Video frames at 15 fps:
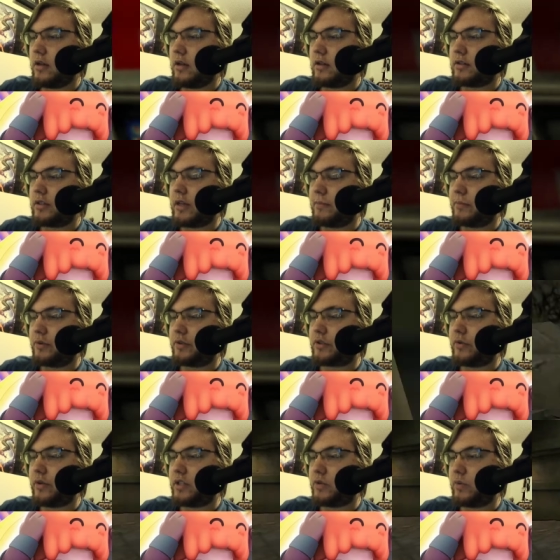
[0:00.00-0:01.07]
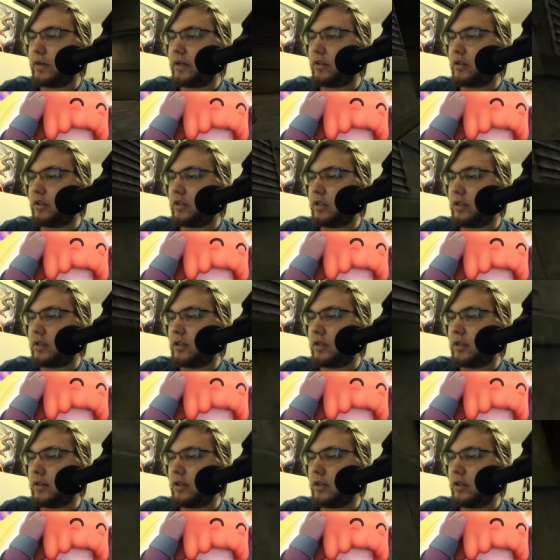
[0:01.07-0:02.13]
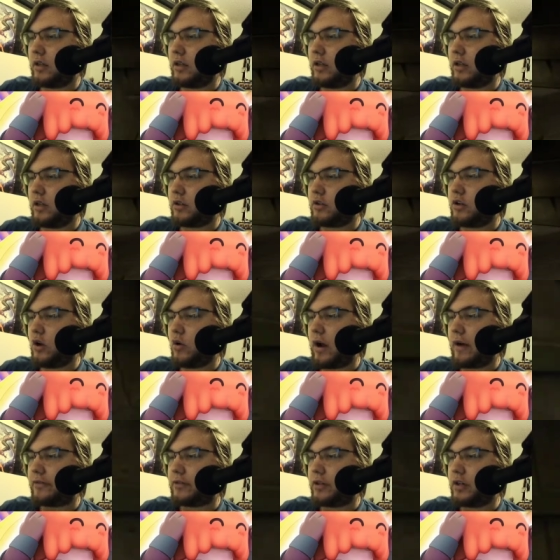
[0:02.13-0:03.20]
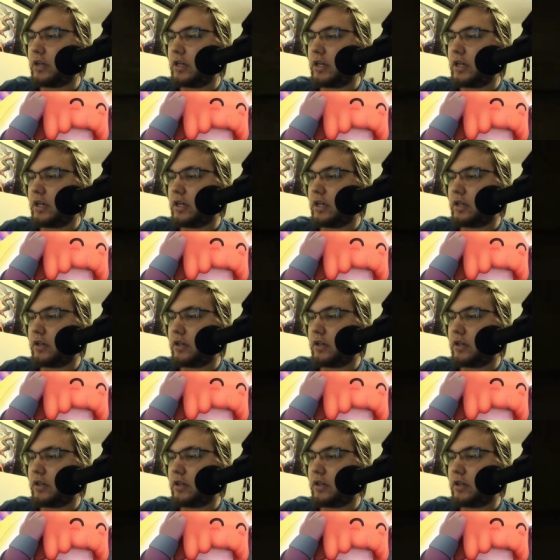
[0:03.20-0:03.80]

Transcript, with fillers: So yeah, bull squids will go after uh,